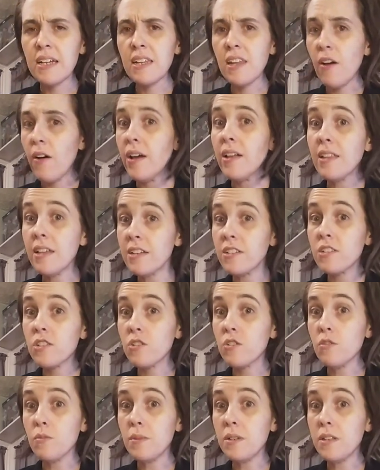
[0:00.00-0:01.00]
Now, I like
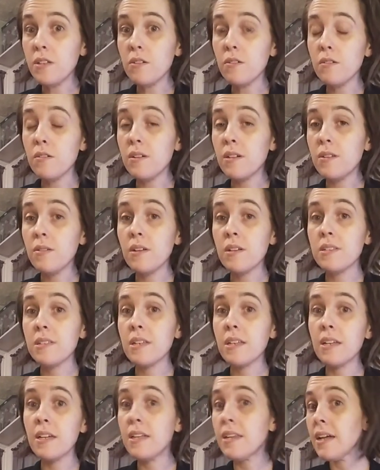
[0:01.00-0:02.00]
Scooby-Doo, and as
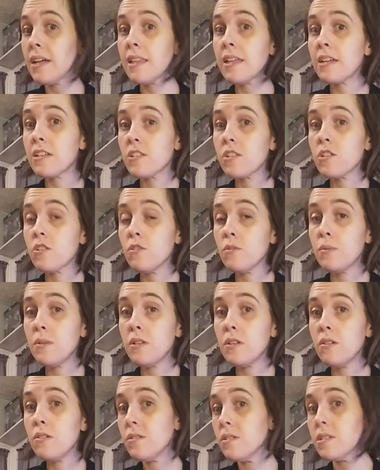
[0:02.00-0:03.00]
a kid I liked
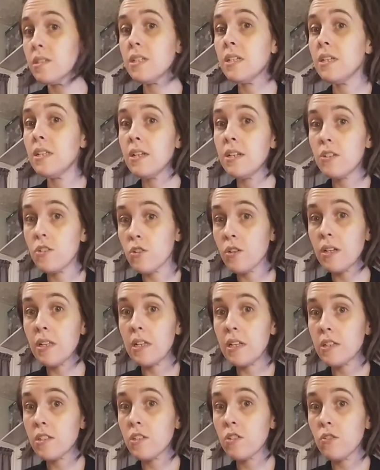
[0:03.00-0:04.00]
Scooby-Doo, as a teenager I
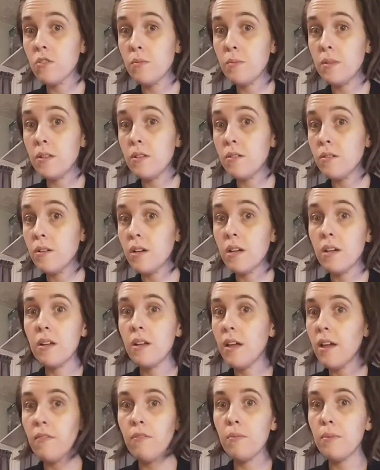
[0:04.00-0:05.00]
liked Scooby-Doo,
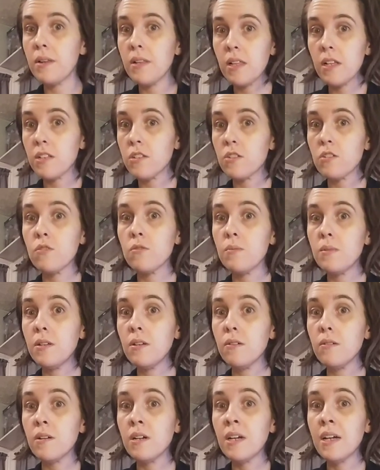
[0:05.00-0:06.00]
everybody liked
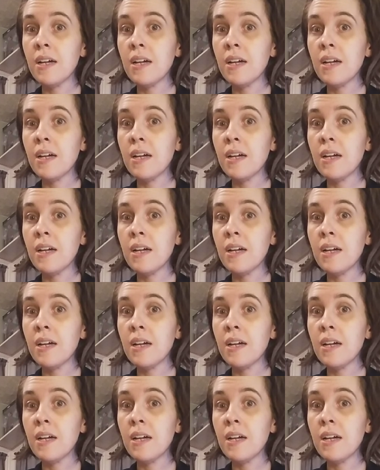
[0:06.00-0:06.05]
Scooby-Doo.